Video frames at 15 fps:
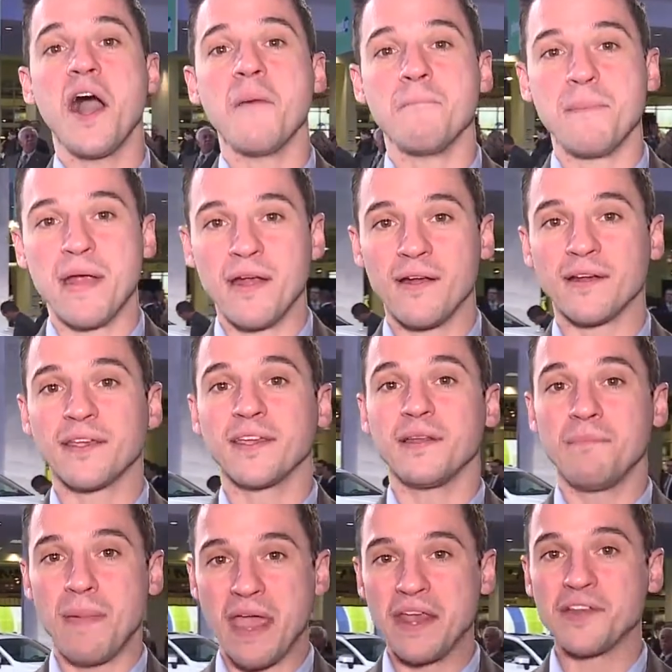
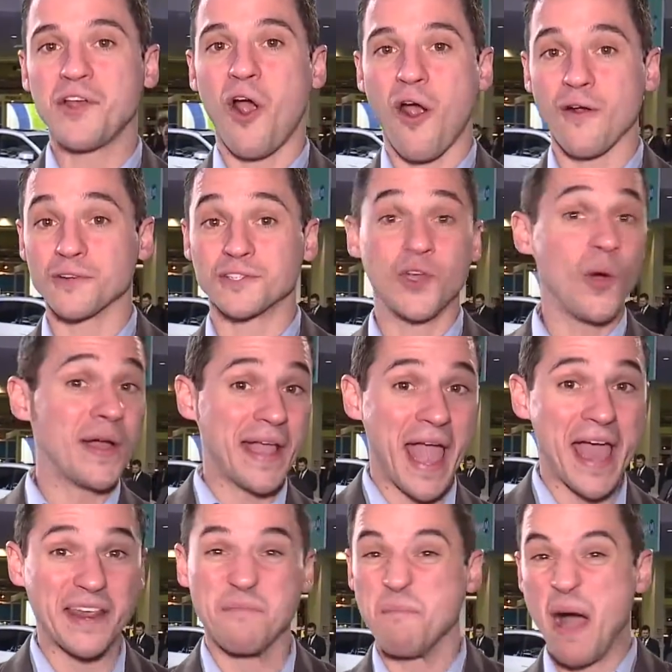American-made cars going
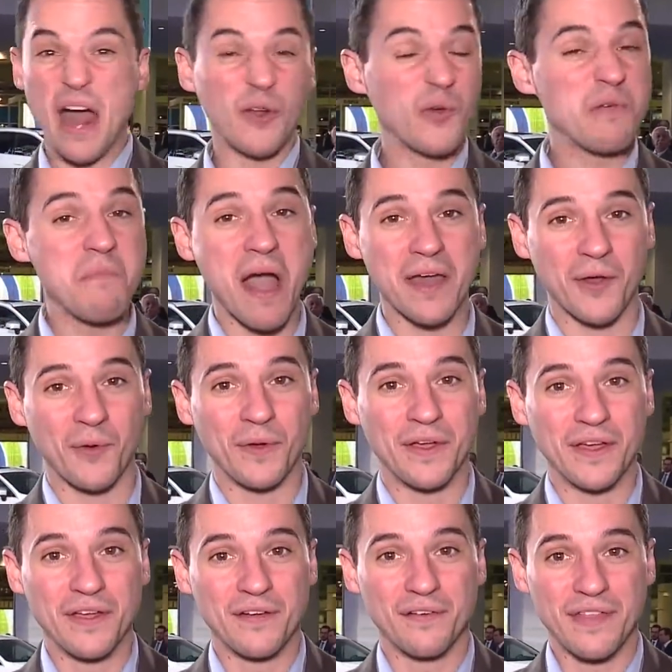at it mano a mano
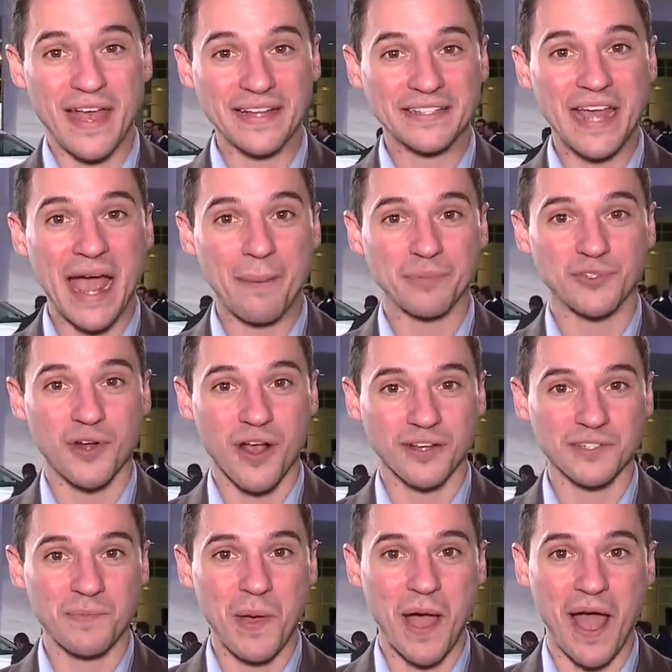for that top
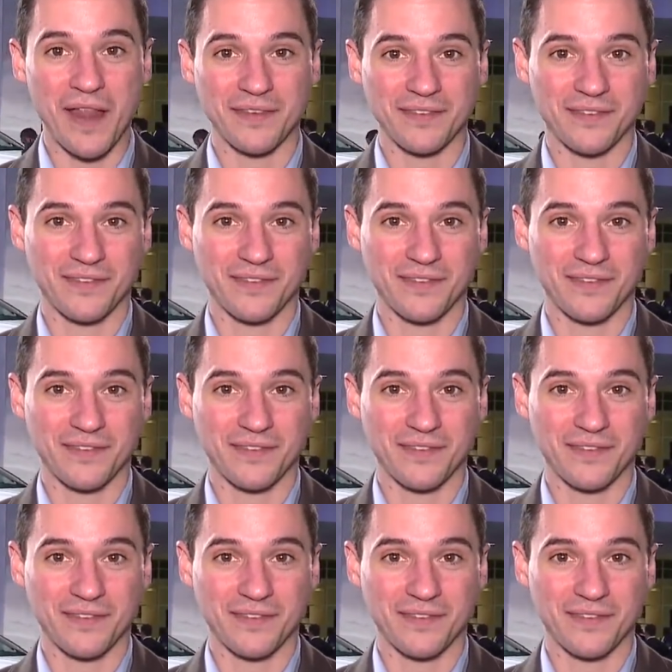truck spot.